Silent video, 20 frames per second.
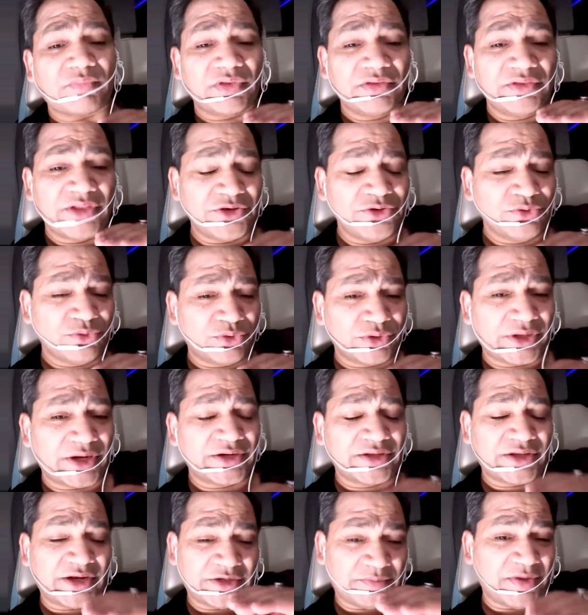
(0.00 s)
Then you know
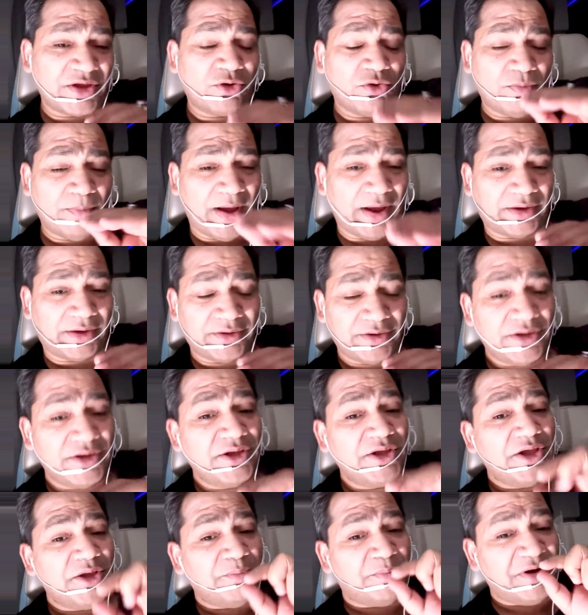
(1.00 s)
that may go back.
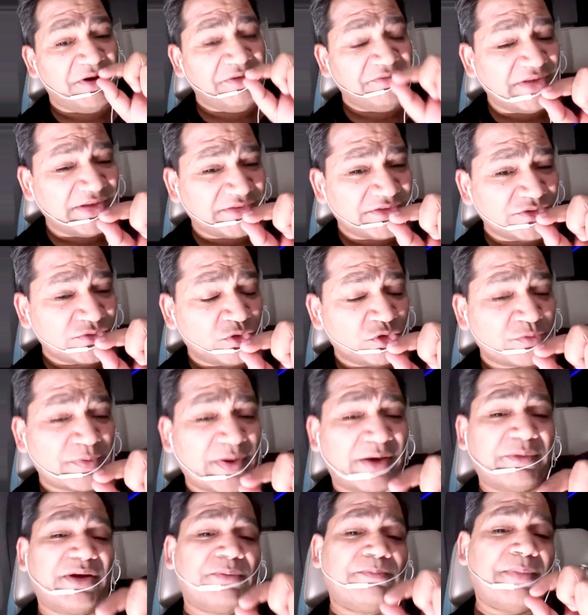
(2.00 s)
But if Sensex goes
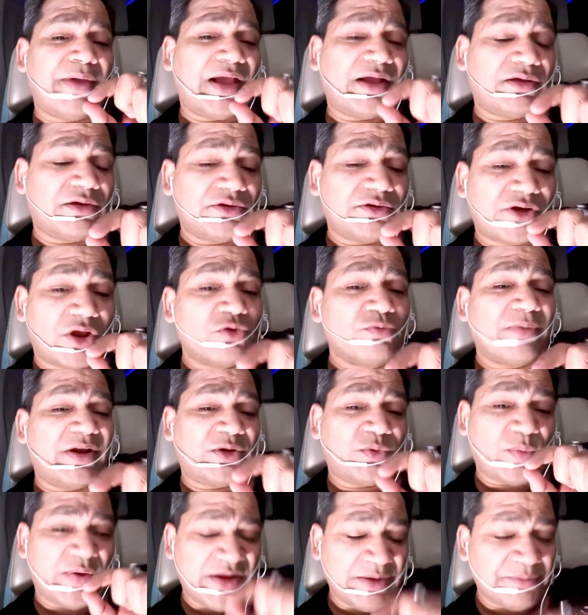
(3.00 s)
back down by
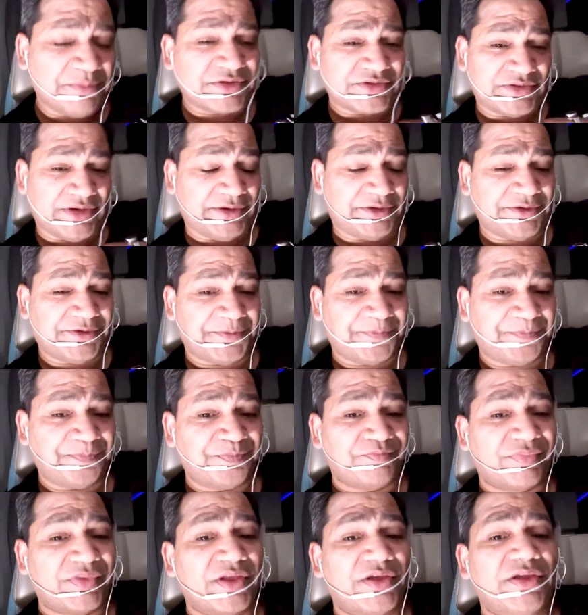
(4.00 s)
20%,
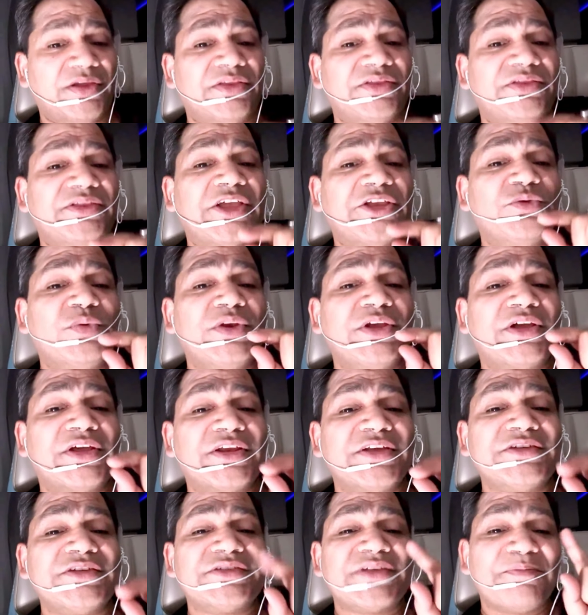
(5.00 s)
then you
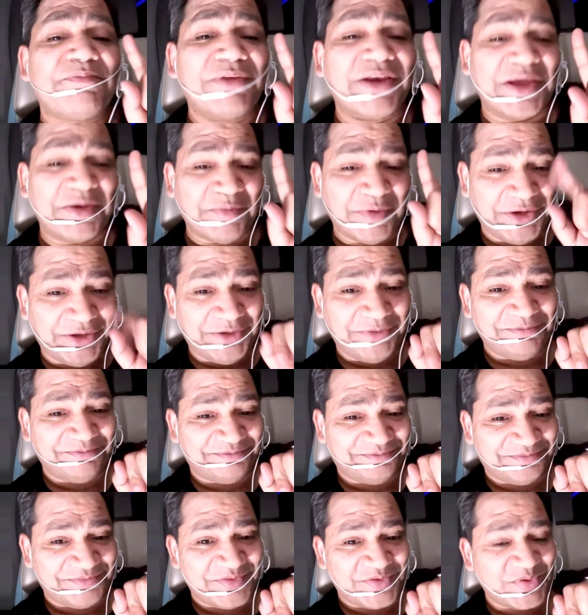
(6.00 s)
increase the play money.
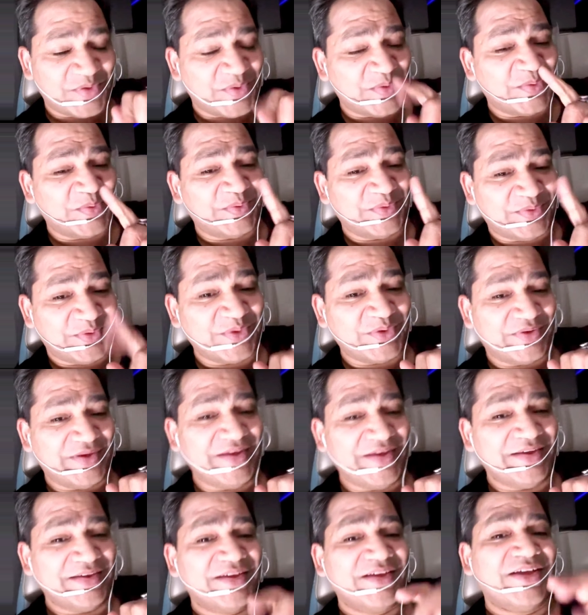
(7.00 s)
So you
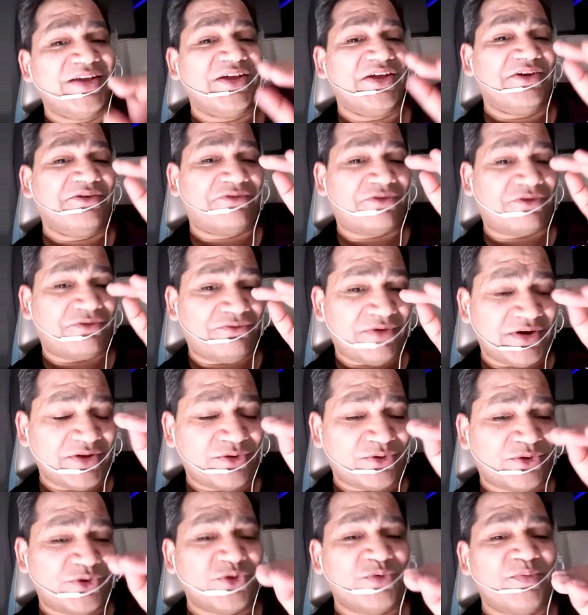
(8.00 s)
see, from 1
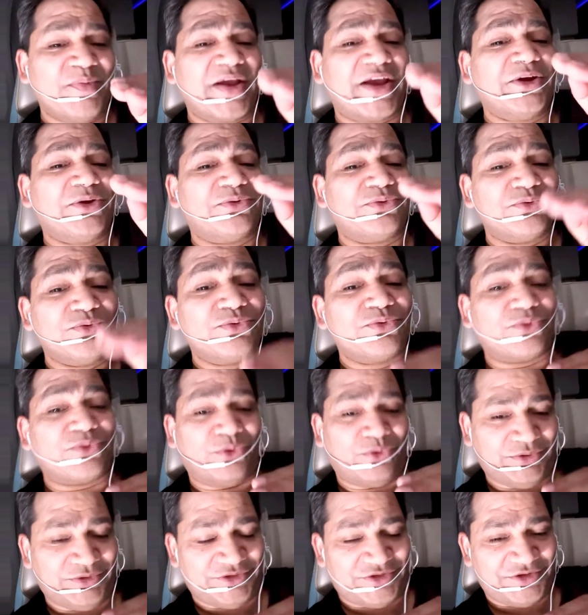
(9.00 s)
crore you make it 2
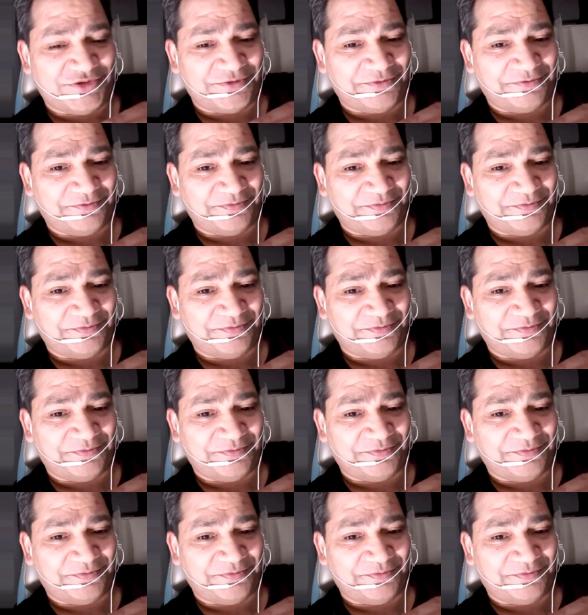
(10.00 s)
crores.